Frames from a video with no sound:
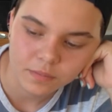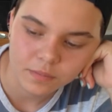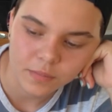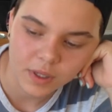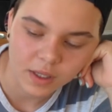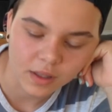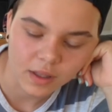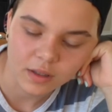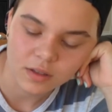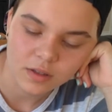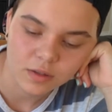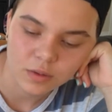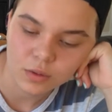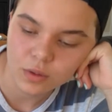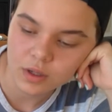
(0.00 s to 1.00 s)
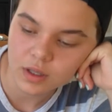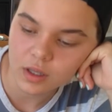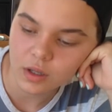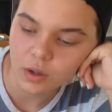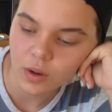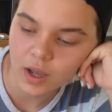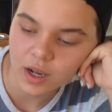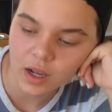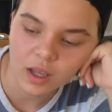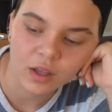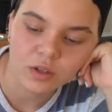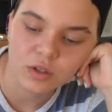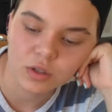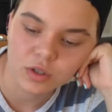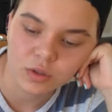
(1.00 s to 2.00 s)
being like, screw it, and I
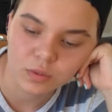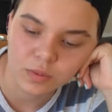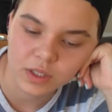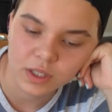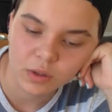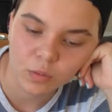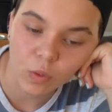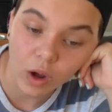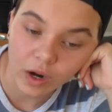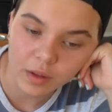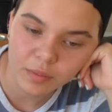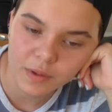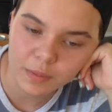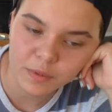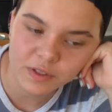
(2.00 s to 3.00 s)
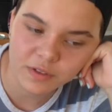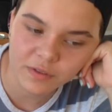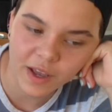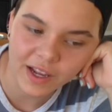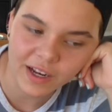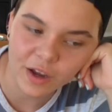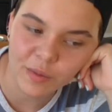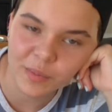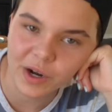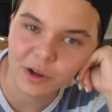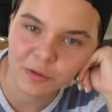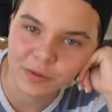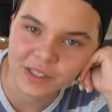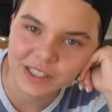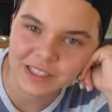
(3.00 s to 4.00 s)
also just really wanted people to find out, but I
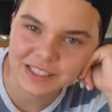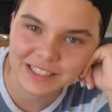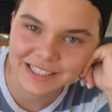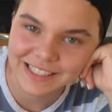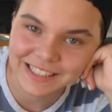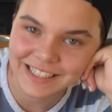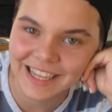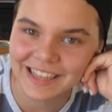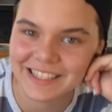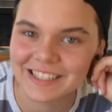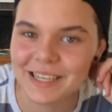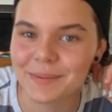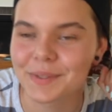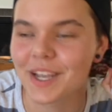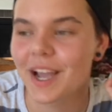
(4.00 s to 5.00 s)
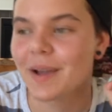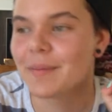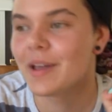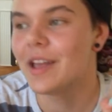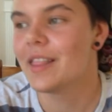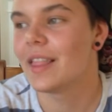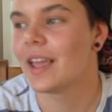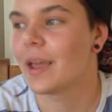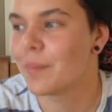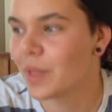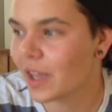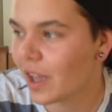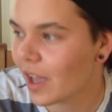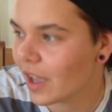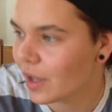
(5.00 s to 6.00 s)
really didn't at the same time. Like, I'm
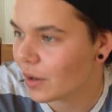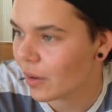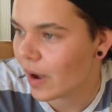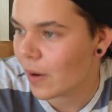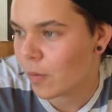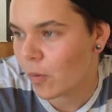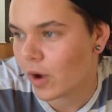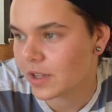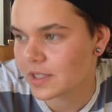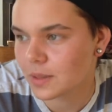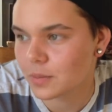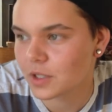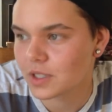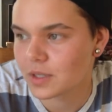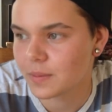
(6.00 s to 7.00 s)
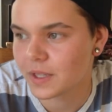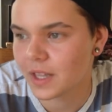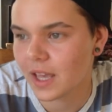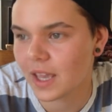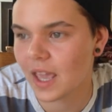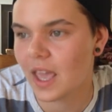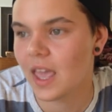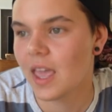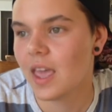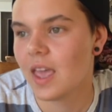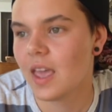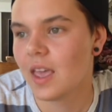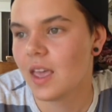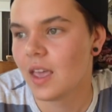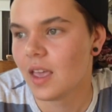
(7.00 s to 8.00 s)
like, I want someone to be like,
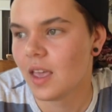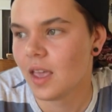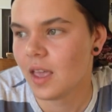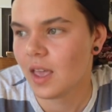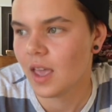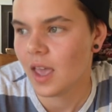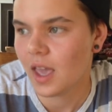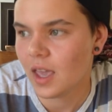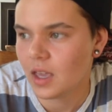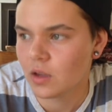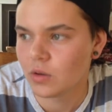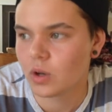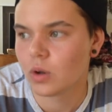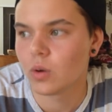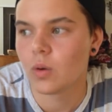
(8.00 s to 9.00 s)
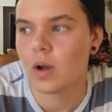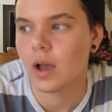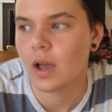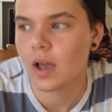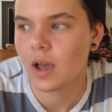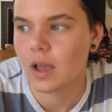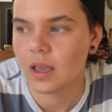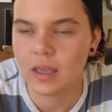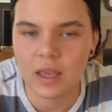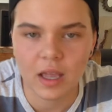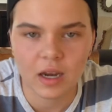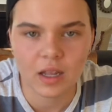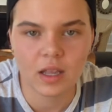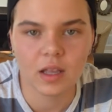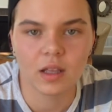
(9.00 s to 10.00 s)
hey, I
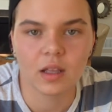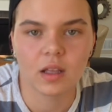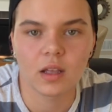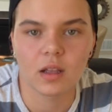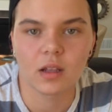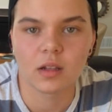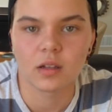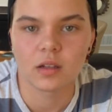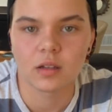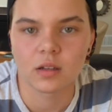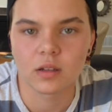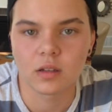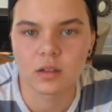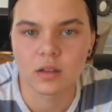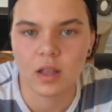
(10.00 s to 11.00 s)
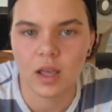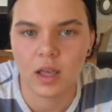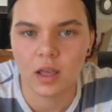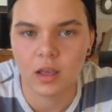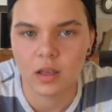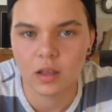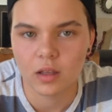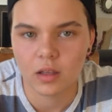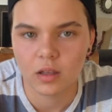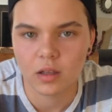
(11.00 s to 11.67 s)
get it, and like,